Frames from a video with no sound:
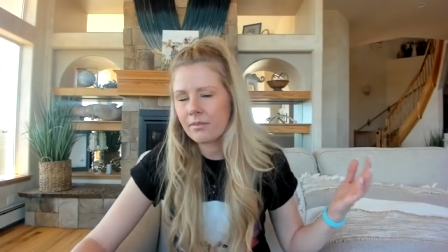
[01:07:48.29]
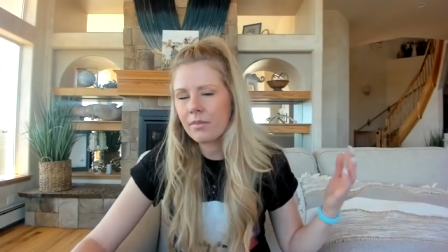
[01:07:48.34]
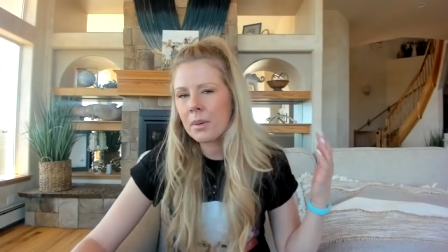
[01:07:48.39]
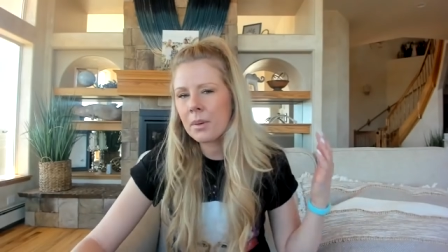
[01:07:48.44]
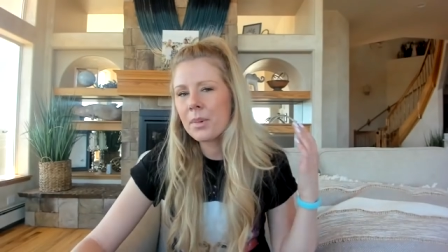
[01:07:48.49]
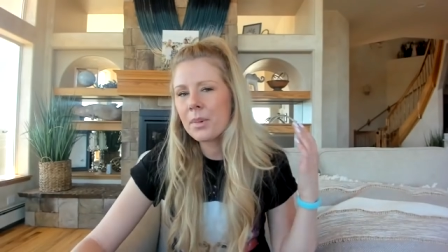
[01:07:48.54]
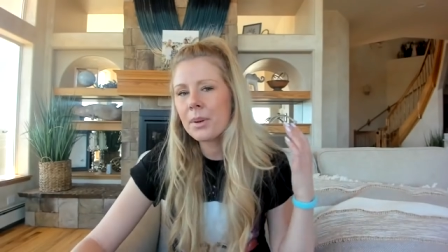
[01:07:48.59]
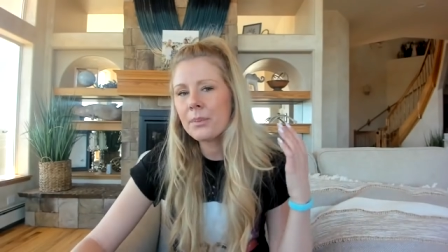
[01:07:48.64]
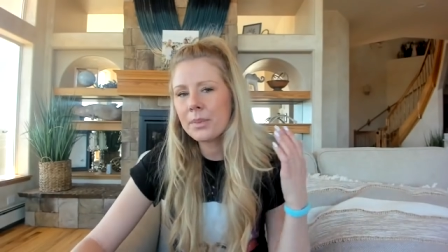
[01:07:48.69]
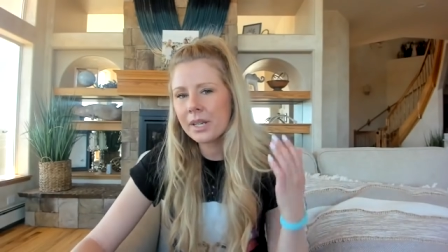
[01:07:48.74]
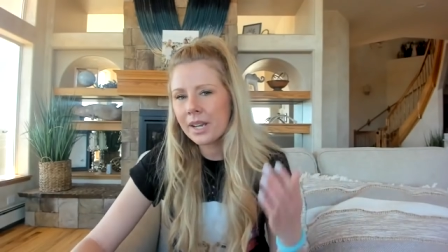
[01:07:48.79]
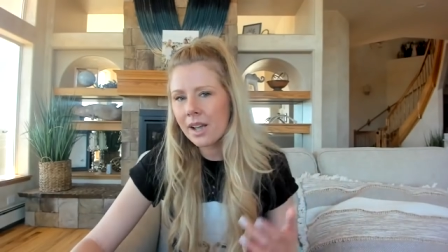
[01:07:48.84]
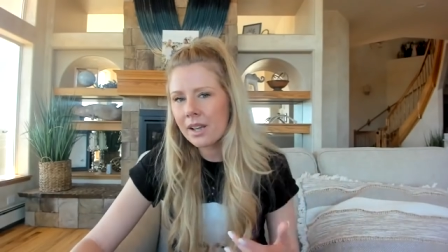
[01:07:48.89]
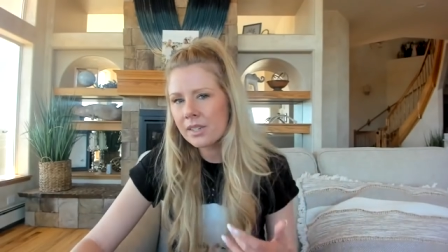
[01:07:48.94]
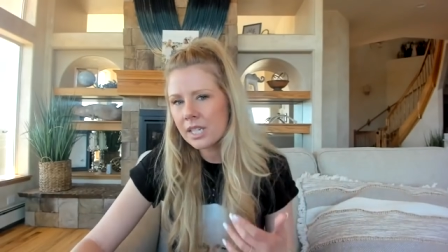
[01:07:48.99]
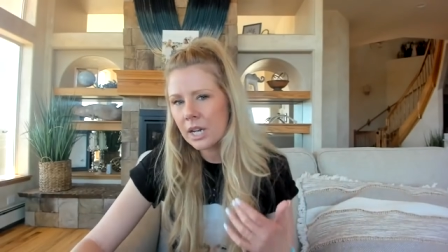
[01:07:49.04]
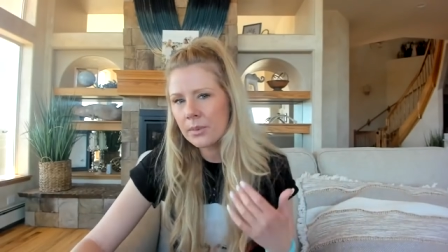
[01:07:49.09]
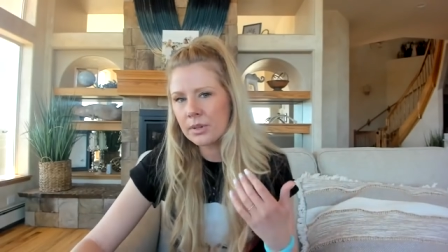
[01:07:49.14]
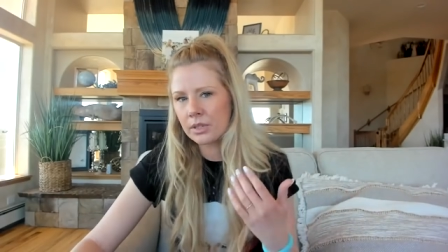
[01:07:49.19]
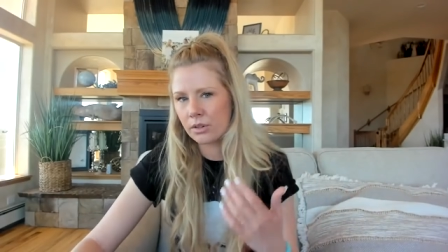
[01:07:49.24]
But because
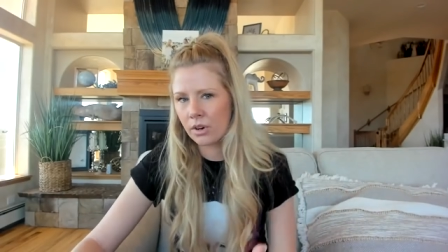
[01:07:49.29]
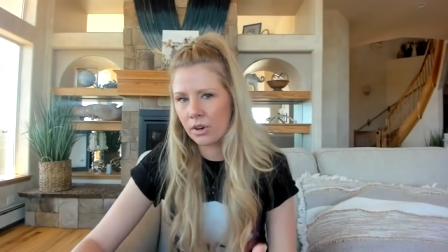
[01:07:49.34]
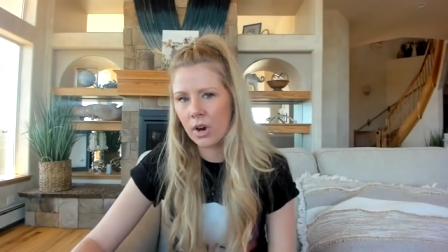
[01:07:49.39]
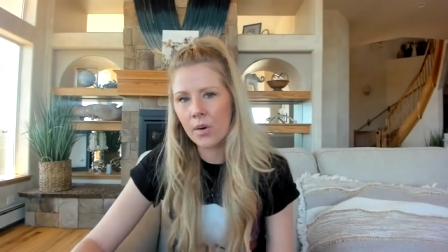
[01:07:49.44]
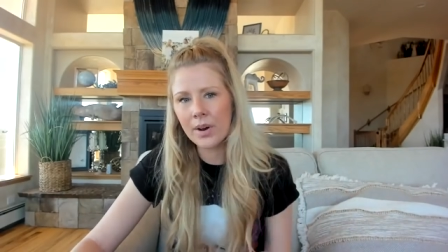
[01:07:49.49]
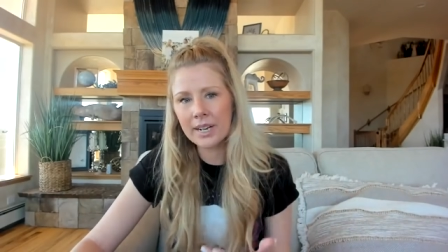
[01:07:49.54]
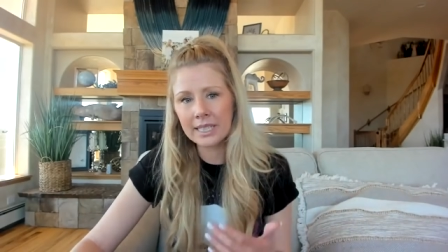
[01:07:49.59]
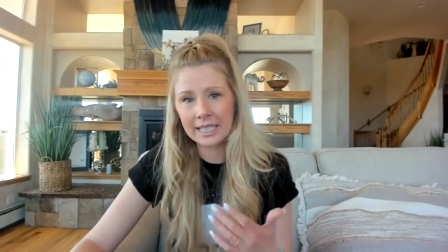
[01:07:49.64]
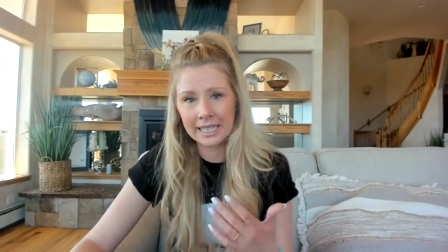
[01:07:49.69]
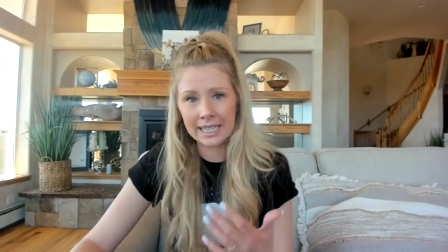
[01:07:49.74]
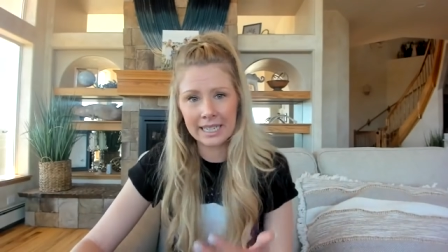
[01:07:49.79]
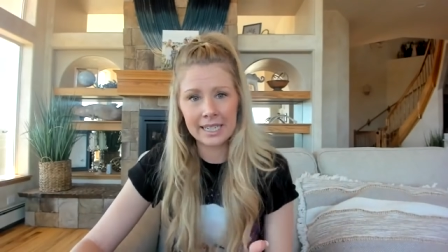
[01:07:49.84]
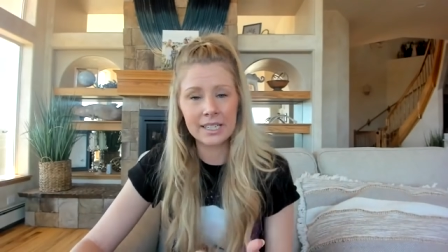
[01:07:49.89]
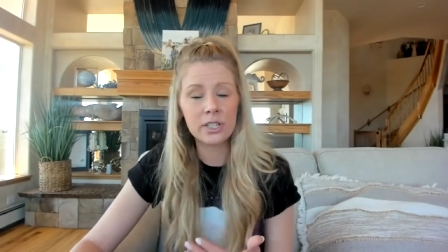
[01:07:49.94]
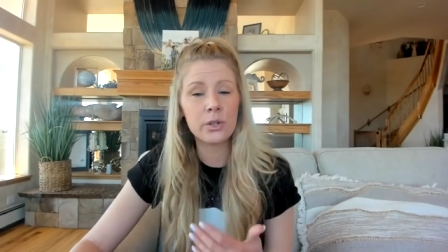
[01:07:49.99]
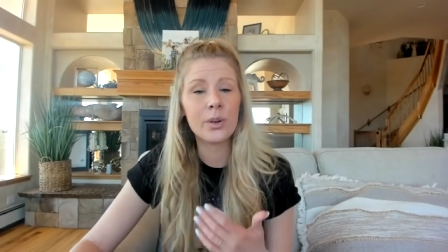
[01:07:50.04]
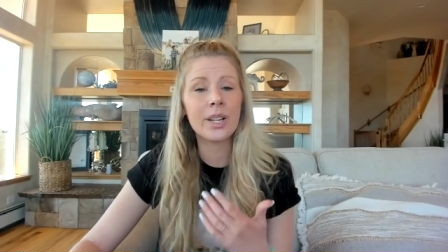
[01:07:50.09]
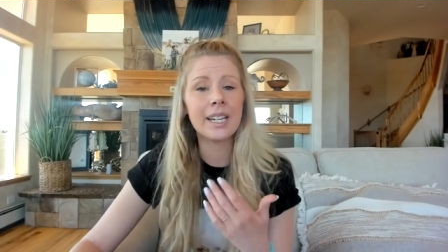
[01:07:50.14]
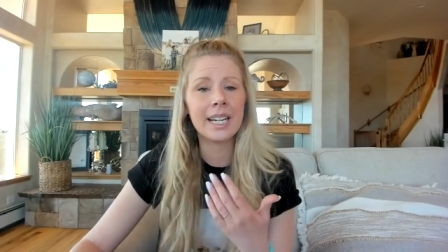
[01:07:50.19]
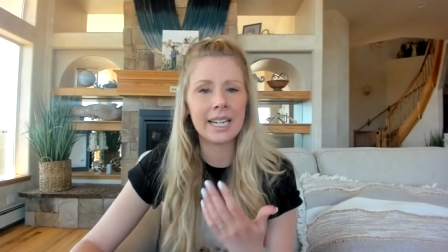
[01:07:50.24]
I was growing, leaning
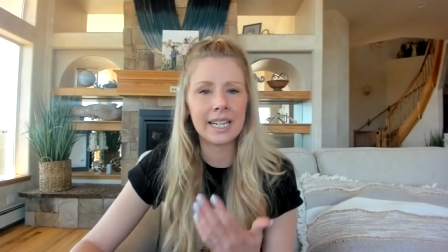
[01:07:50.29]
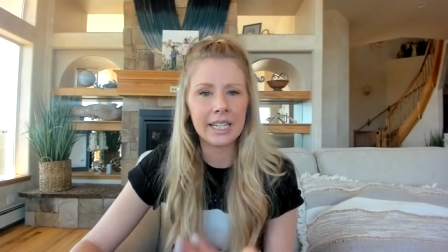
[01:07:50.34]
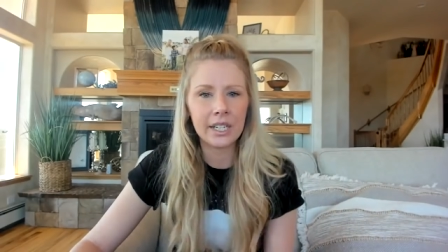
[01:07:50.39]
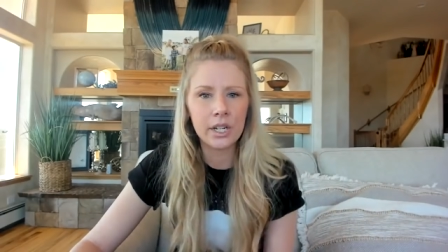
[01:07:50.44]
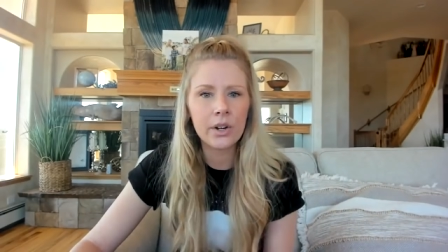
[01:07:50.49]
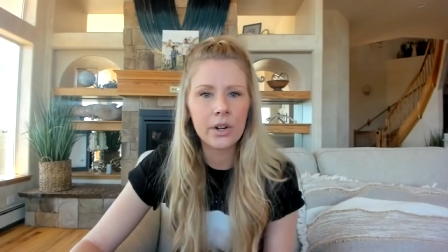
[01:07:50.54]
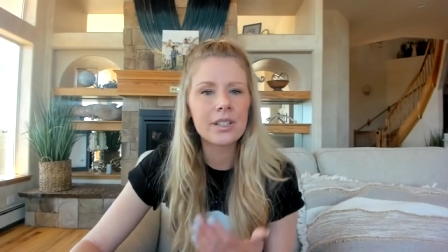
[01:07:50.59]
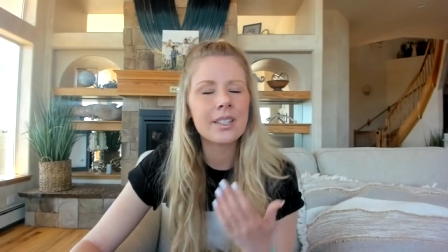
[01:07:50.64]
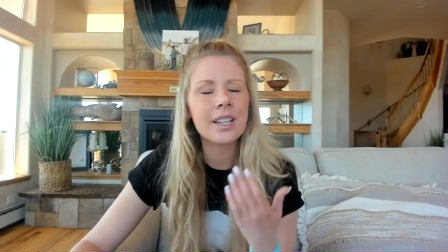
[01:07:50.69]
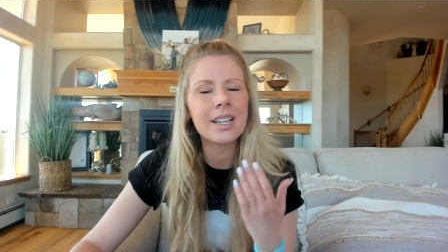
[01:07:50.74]
into it, and getting curious,